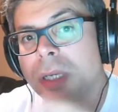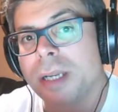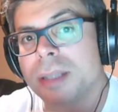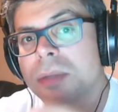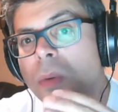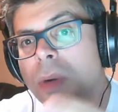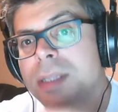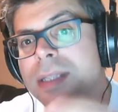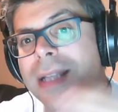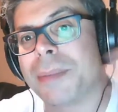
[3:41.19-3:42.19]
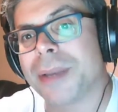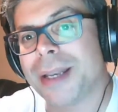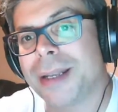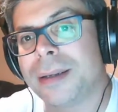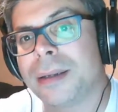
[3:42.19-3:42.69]
it's 1 step
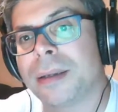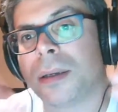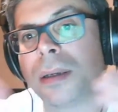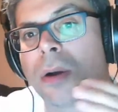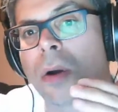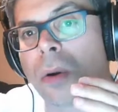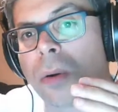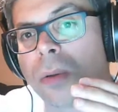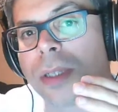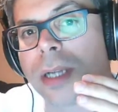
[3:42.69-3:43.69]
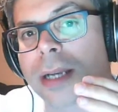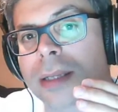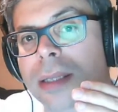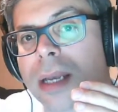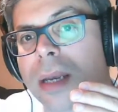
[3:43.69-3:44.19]
in, hold the next
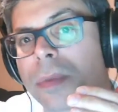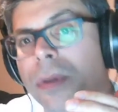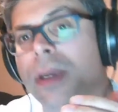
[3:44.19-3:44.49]
step,